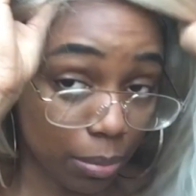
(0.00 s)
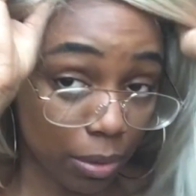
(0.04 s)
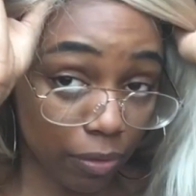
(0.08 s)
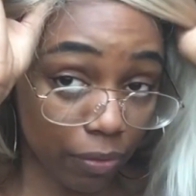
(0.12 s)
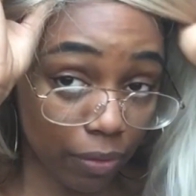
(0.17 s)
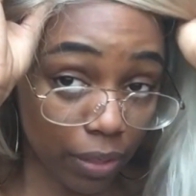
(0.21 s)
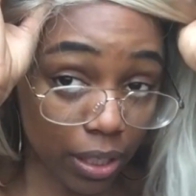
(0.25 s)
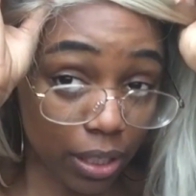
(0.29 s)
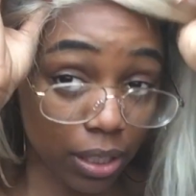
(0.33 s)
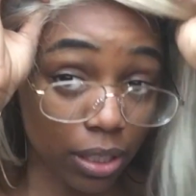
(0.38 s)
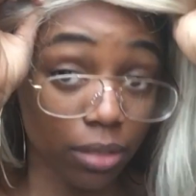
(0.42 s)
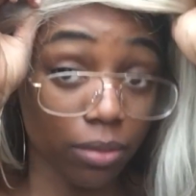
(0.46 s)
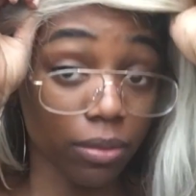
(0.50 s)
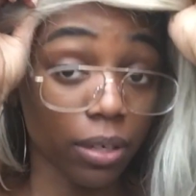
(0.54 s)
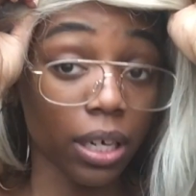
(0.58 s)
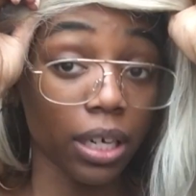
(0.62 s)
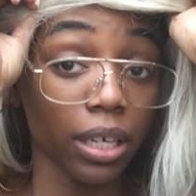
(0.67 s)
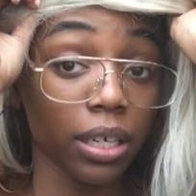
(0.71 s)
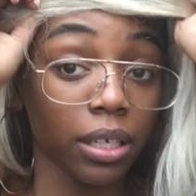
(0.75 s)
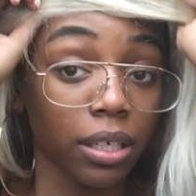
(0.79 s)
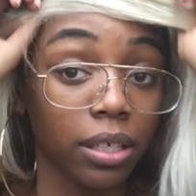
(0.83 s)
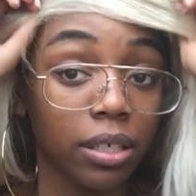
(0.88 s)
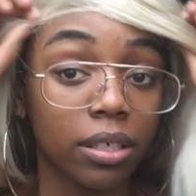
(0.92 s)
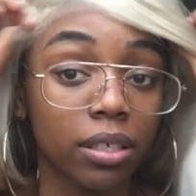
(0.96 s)
I'm gonna flexi
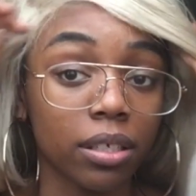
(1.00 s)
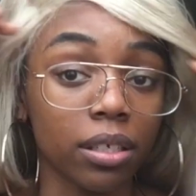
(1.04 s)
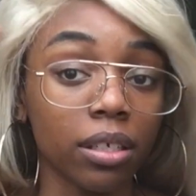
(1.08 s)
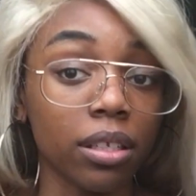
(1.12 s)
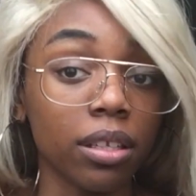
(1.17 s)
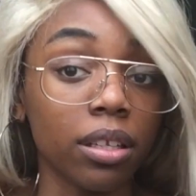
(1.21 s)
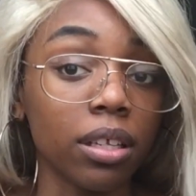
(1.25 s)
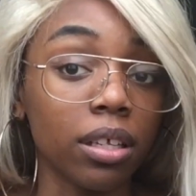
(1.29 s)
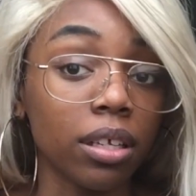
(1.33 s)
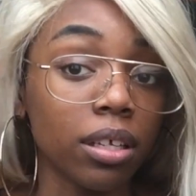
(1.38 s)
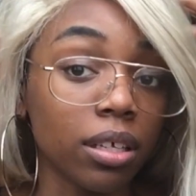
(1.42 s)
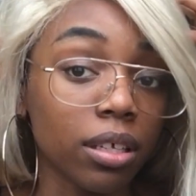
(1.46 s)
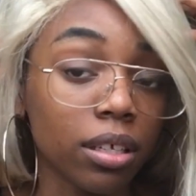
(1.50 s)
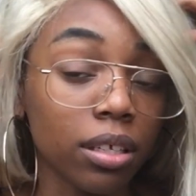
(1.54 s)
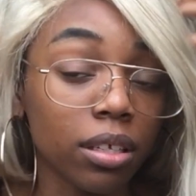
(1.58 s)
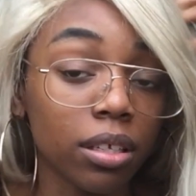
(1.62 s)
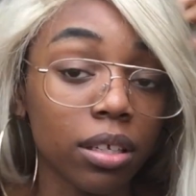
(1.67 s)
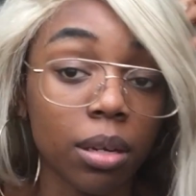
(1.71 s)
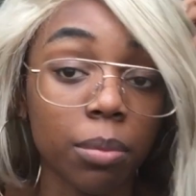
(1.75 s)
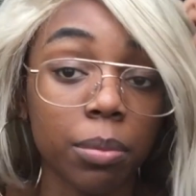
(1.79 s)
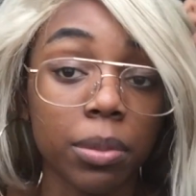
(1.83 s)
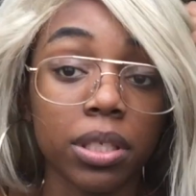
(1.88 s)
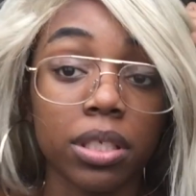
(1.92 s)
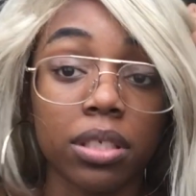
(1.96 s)
rod it, and
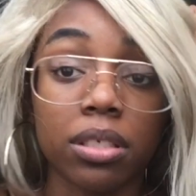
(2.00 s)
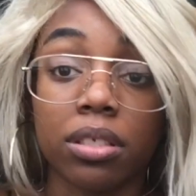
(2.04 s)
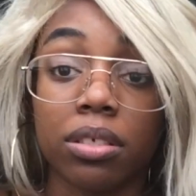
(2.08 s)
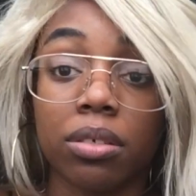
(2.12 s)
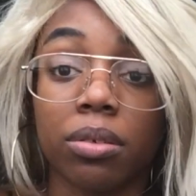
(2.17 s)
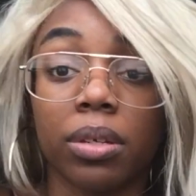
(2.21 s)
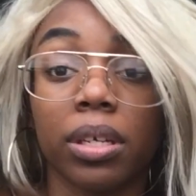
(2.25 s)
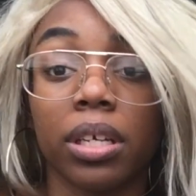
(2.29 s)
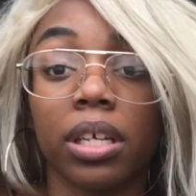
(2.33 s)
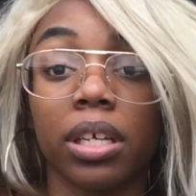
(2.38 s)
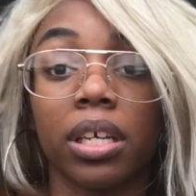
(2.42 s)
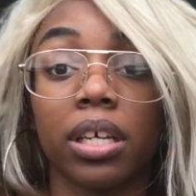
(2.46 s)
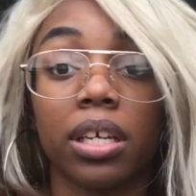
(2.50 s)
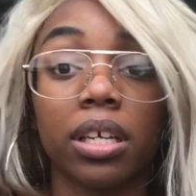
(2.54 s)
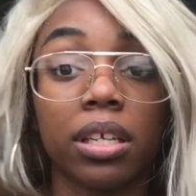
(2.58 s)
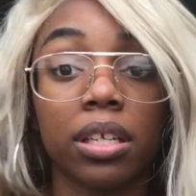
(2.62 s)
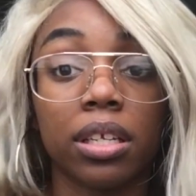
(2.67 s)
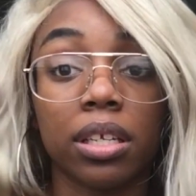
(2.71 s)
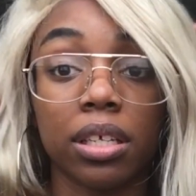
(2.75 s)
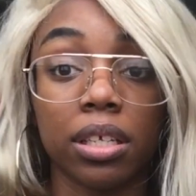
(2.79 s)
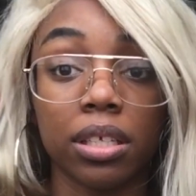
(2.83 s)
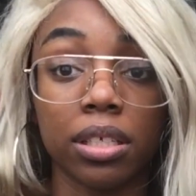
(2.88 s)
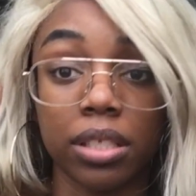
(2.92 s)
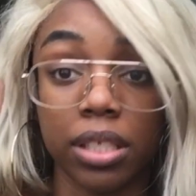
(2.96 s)
then I'm gonna just go
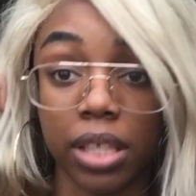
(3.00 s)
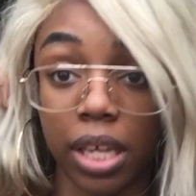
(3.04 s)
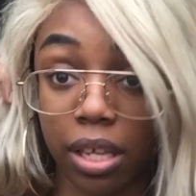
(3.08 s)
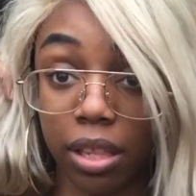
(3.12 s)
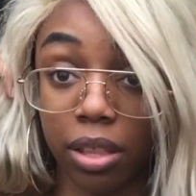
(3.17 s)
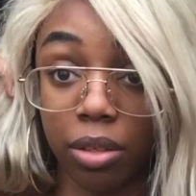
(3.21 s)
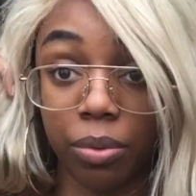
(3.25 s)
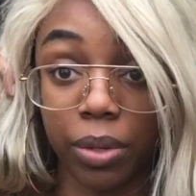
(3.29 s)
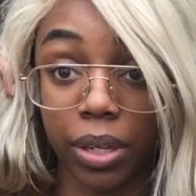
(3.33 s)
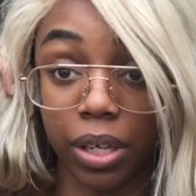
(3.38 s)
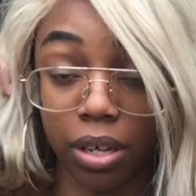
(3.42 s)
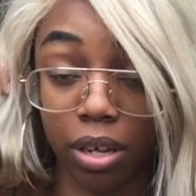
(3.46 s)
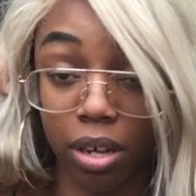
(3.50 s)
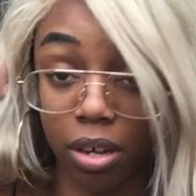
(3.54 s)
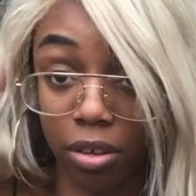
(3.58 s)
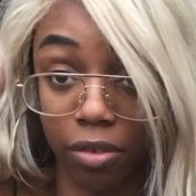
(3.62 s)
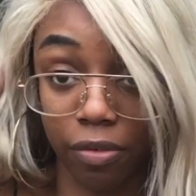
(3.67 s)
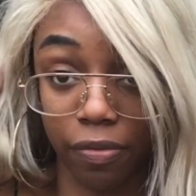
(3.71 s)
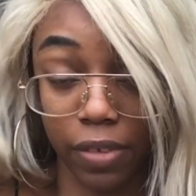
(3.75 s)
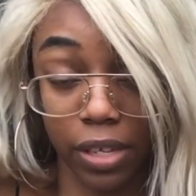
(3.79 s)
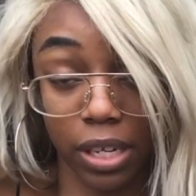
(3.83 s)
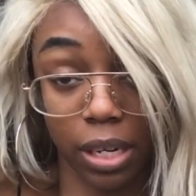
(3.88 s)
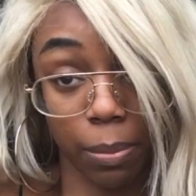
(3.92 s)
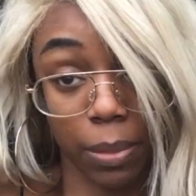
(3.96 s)
ahead and take the wig
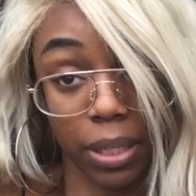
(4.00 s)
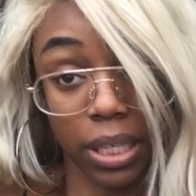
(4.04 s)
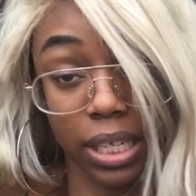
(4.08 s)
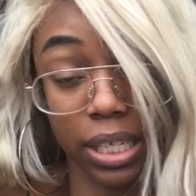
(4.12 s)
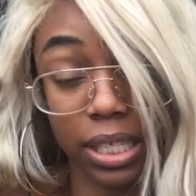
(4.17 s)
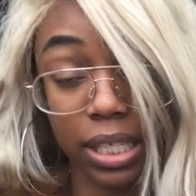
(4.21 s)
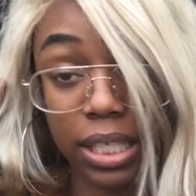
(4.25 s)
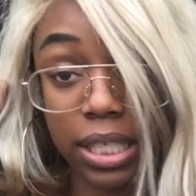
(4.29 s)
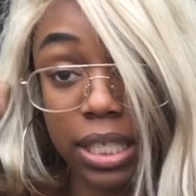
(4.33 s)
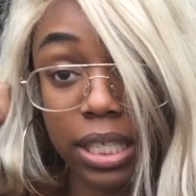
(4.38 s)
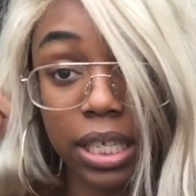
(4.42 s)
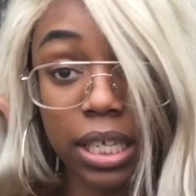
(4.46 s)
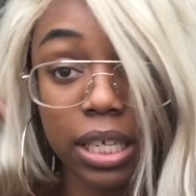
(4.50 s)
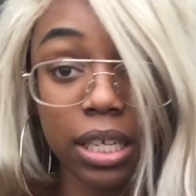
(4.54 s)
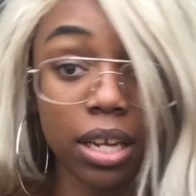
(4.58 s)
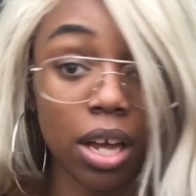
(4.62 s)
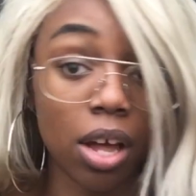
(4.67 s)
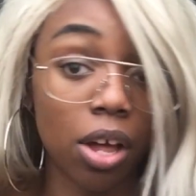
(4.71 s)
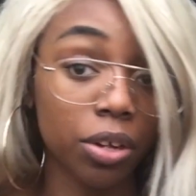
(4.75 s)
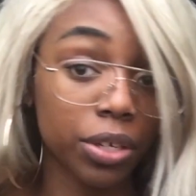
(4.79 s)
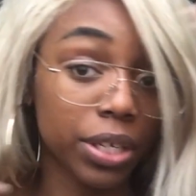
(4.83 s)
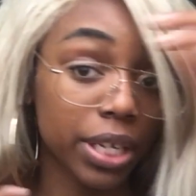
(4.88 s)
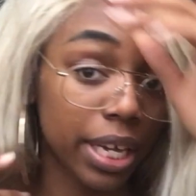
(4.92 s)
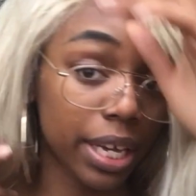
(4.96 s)
off, and I'm gonna let it sit
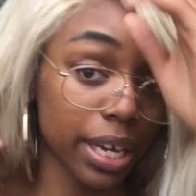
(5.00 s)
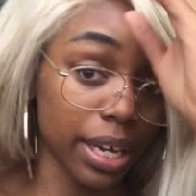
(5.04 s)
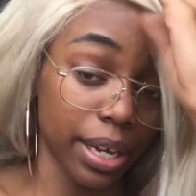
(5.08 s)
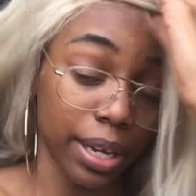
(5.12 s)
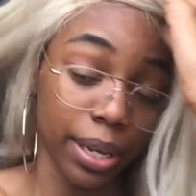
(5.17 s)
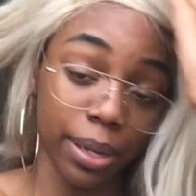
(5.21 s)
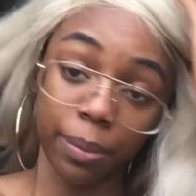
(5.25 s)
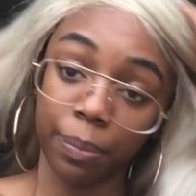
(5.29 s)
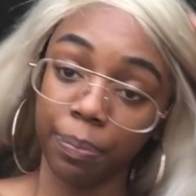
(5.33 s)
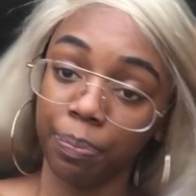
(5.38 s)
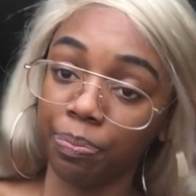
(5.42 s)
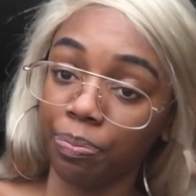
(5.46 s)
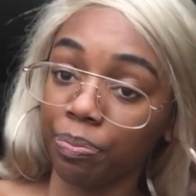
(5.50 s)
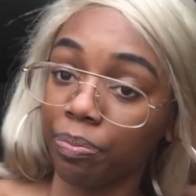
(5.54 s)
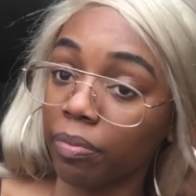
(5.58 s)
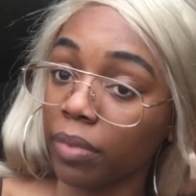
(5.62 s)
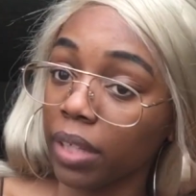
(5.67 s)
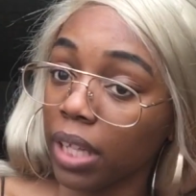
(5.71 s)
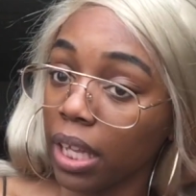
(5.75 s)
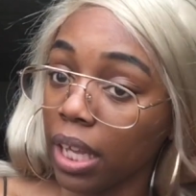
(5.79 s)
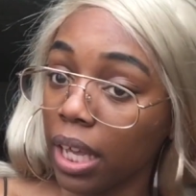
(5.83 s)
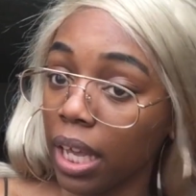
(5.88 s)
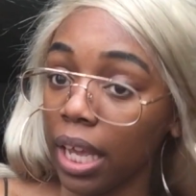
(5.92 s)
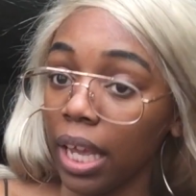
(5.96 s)
all day
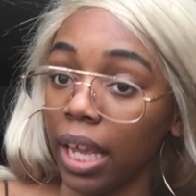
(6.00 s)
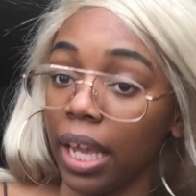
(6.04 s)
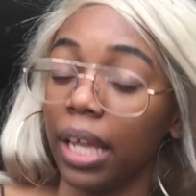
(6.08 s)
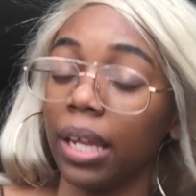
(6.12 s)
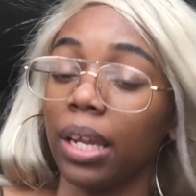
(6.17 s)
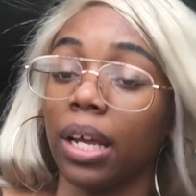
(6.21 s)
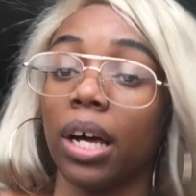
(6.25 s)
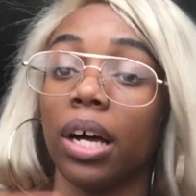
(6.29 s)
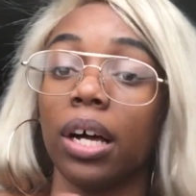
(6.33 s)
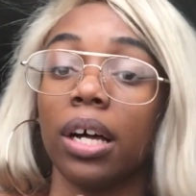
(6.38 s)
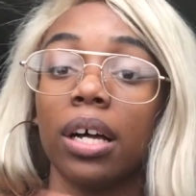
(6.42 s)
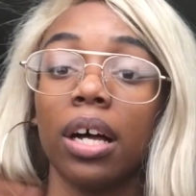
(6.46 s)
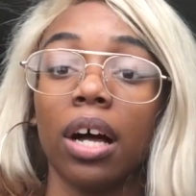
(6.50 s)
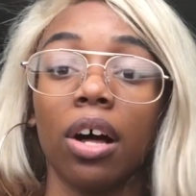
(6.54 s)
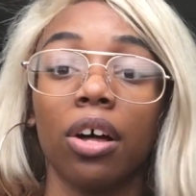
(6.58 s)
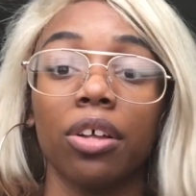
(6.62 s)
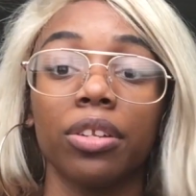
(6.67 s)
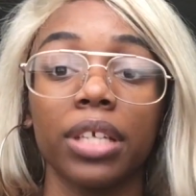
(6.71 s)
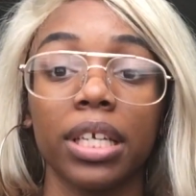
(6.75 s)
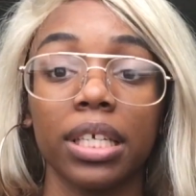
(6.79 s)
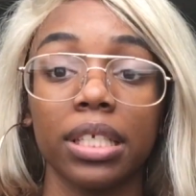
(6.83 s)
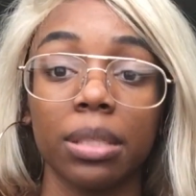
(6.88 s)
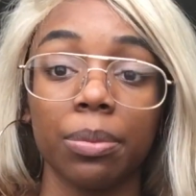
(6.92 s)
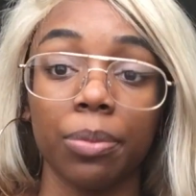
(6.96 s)
and
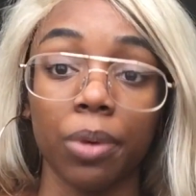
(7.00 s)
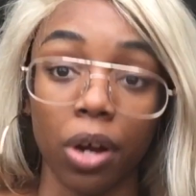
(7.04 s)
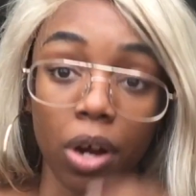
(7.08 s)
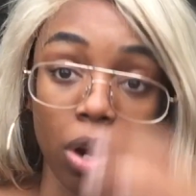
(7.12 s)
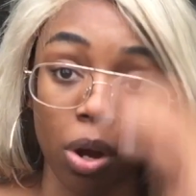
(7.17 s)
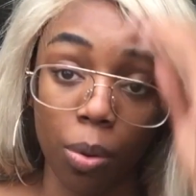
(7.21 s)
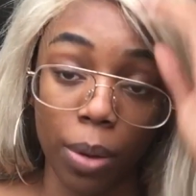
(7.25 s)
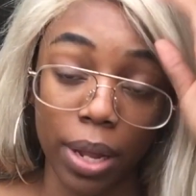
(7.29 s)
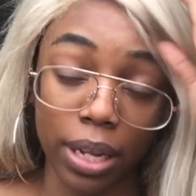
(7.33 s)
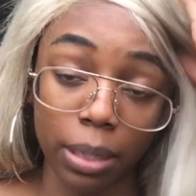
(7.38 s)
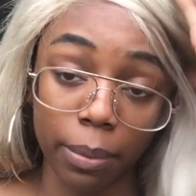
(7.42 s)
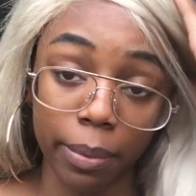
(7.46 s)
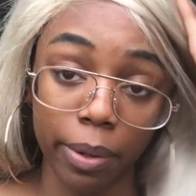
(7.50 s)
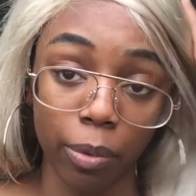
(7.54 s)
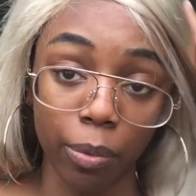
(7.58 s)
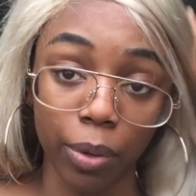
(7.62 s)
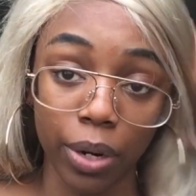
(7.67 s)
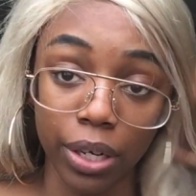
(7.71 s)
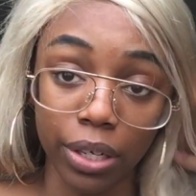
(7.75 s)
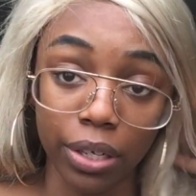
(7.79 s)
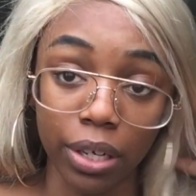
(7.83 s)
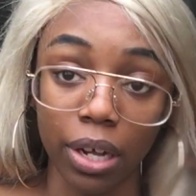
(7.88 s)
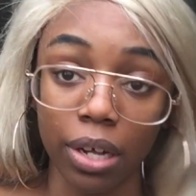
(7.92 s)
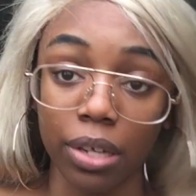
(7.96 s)
all day tomorrow while I'm at
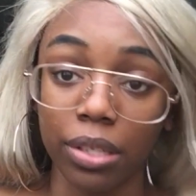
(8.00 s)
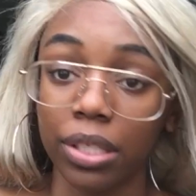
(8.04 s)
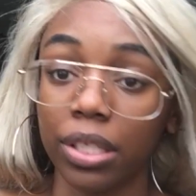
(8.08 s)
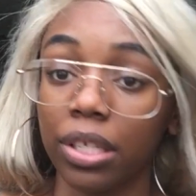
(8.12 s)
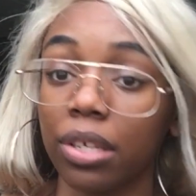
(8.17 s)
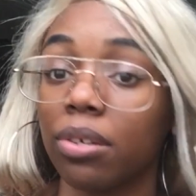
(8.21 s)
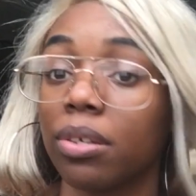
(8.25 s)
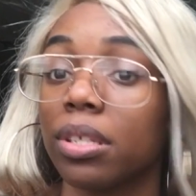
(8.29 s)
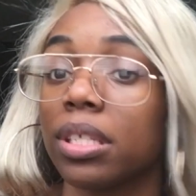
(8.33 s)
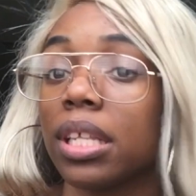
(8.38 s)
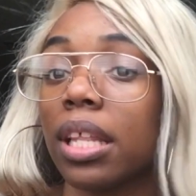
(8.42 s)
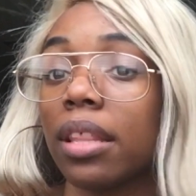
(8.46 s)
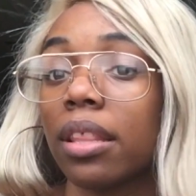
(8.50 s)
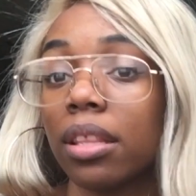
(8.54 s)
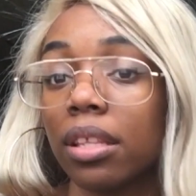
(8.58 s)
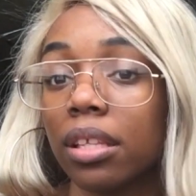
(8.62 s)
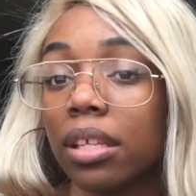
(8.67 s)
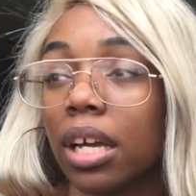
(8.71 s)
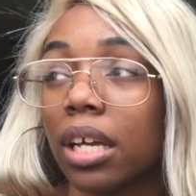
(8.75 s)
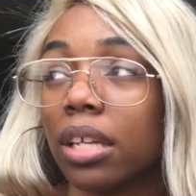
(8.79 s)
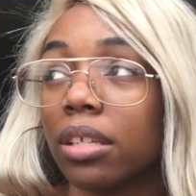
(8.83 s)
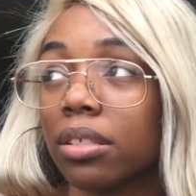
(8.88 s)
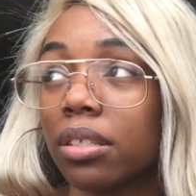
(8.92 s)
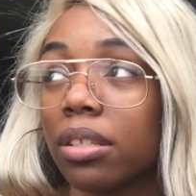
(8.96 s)
work also, because
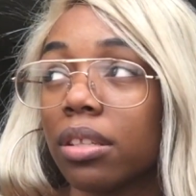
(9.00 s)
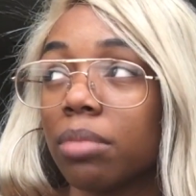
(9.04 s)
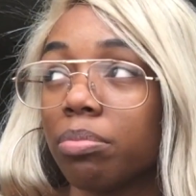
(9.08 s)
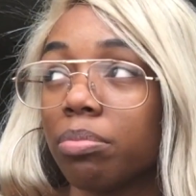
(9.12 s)
I'm